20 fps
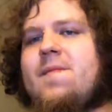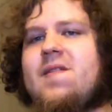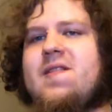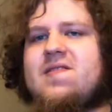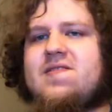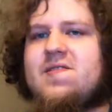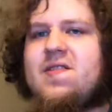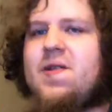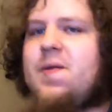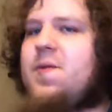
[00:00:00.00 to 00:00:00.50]

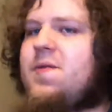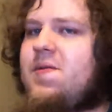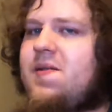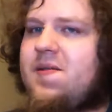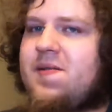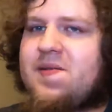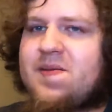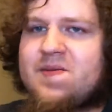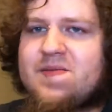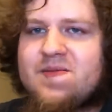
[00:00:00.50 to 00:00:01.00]
So,
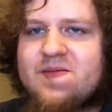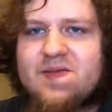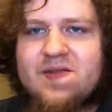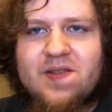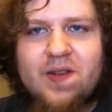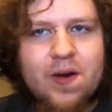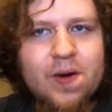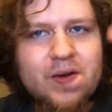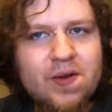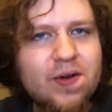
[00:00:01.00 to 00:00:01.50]

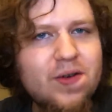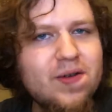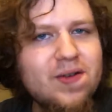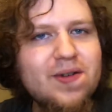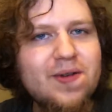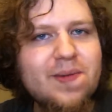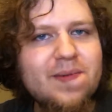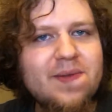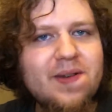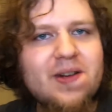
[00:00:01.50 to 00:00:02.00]
go to a
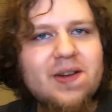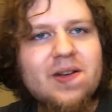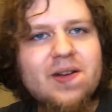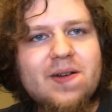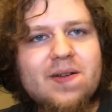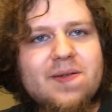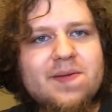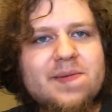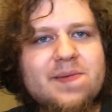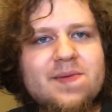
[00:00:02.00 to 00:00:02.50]
YouTube
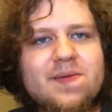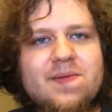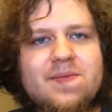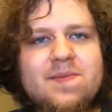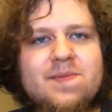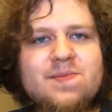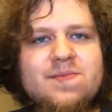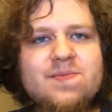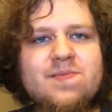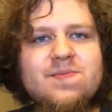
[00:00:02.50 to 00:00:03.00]
video,
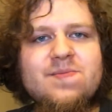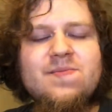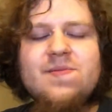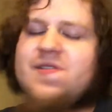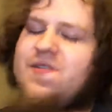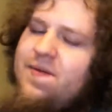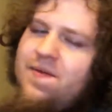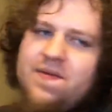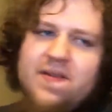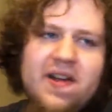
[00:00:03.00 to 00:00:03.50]

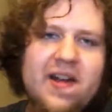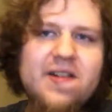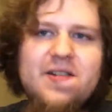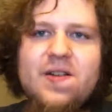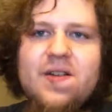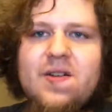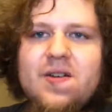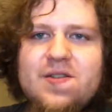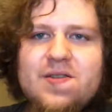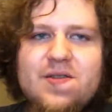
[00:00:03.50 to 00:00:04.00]
find a
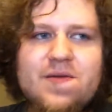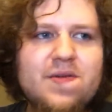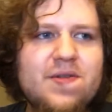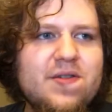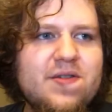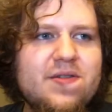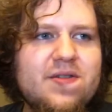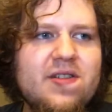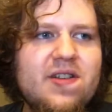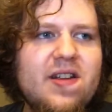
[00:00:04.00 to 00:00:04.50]

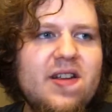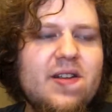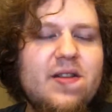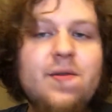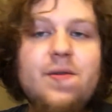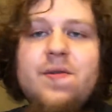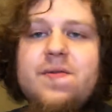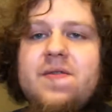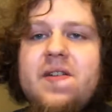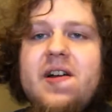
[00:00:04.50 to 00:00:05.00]
controversial take,
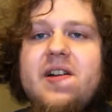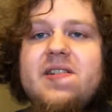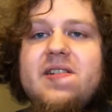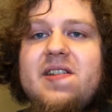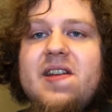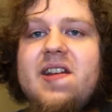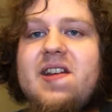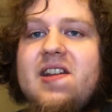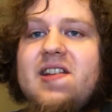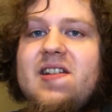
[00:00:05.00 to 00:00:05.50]
or find a
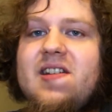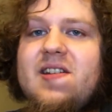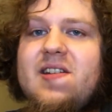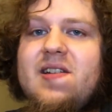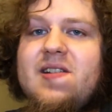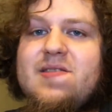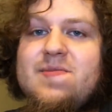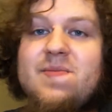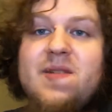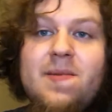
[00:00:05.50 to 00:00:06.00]
take that
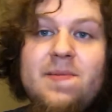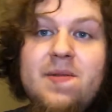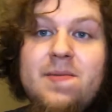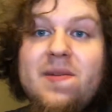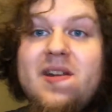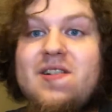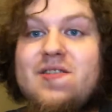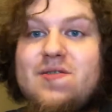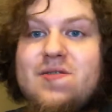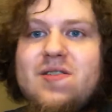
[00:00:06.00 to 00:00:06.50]
is maybe
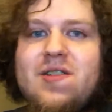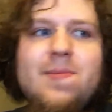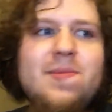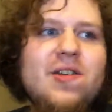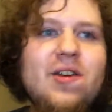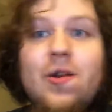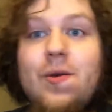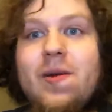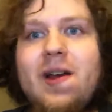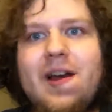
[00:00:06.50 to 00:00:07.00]
mainstream
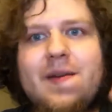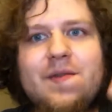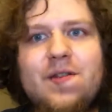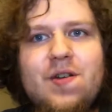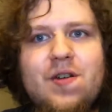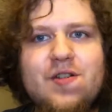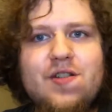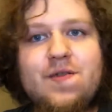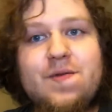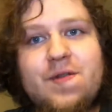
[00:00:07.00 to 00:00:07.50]
and you have a
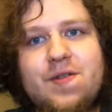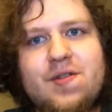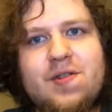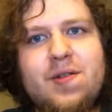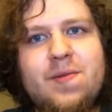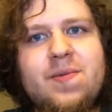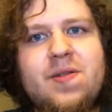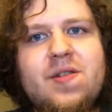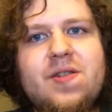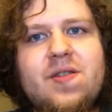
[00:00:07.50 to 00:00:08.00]
controversial
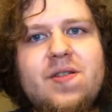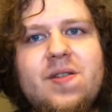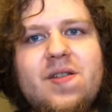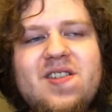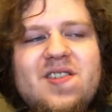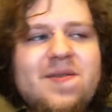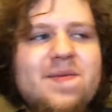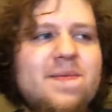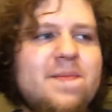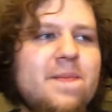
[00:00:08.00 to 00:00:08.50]
opinion on,